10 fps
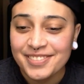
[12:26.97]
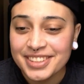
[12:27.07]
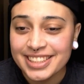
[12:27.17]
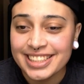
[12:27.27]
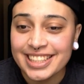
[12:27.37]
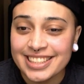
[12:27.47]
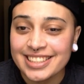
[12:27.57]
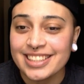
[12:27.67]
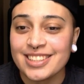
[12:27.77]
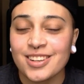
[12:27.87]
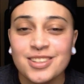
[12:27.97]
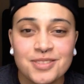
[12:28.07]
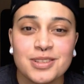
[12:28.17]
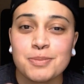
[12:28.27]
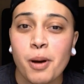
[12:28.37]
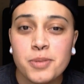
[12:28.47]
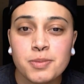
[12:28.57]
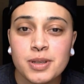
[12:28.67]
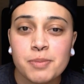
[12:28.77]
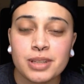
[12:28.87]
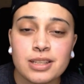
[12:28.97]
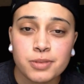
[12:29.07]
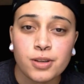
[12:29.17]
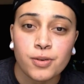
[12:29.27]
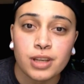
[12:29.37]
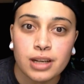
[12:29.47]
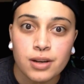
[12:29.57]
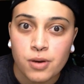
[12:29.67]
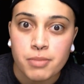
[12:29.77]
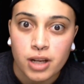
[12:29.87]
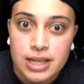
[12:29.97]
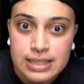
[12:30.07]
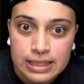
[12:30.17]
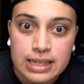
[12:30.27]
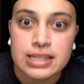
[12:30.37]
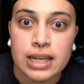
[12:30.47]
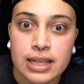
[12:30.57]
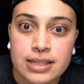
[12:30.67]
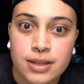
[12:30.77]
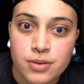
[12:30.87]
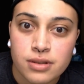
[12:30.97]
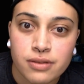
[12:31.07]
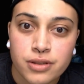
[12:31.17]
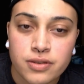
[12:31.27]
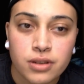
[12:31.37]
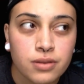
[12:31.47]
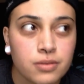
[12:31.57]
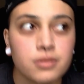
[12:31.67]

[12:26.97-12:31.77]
But yes, it's also it just pumps me up and gets me going. And I know I'm not as like excited as I was in the first video.